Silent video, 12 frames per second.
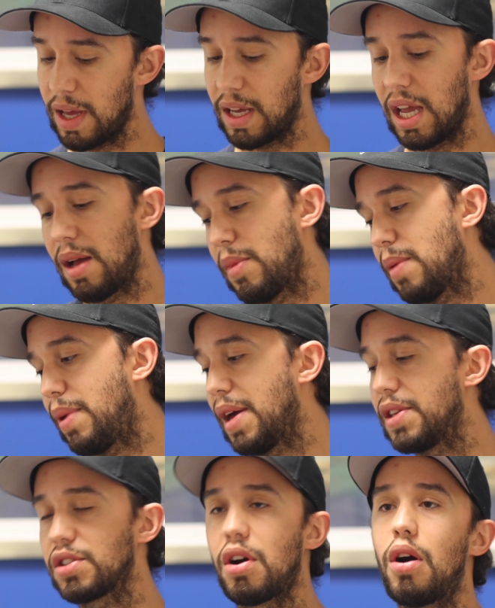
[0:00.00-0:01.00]
like, hey, I'm going to
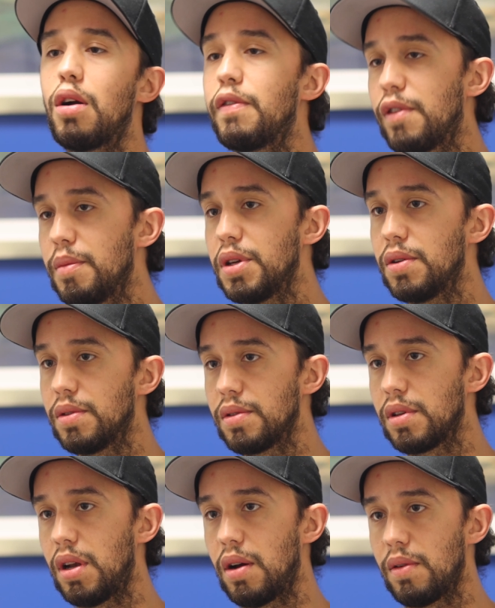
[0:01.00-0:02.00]
buy this car from you,
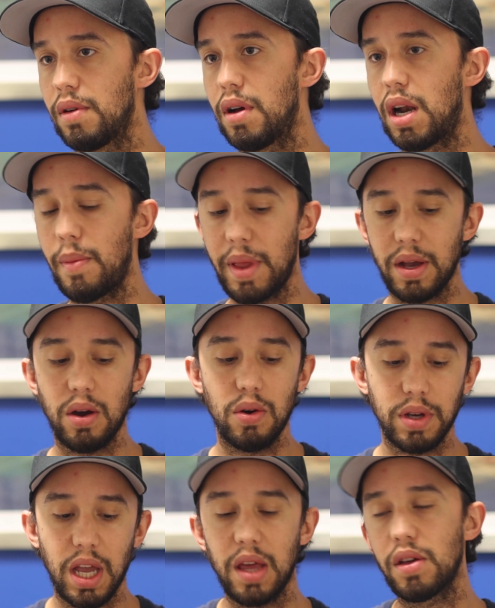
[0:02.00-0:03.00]
you know? And I'm like,
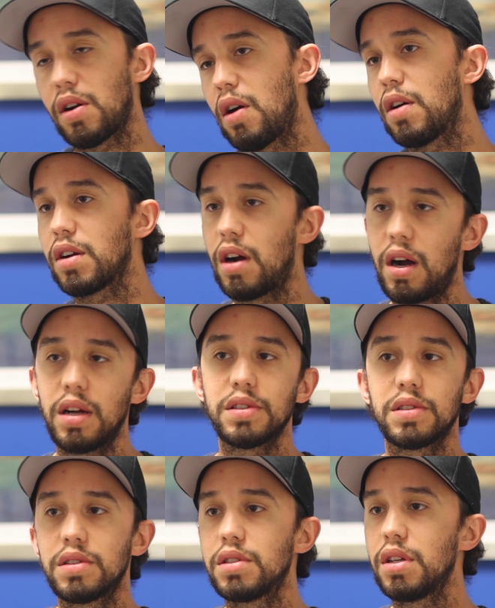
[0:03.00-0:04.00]
okay, the car
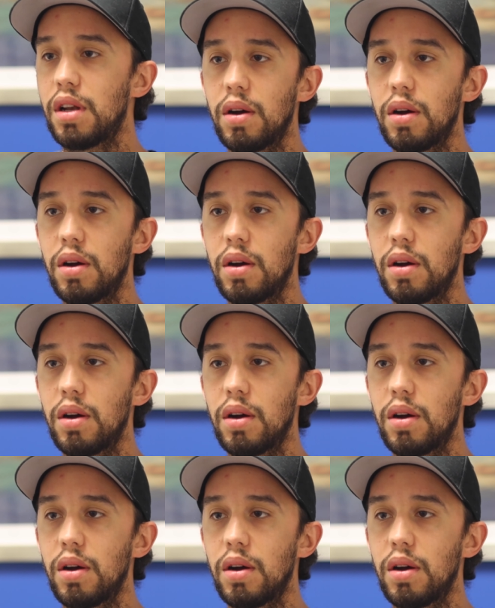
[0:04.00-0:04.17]
costs, you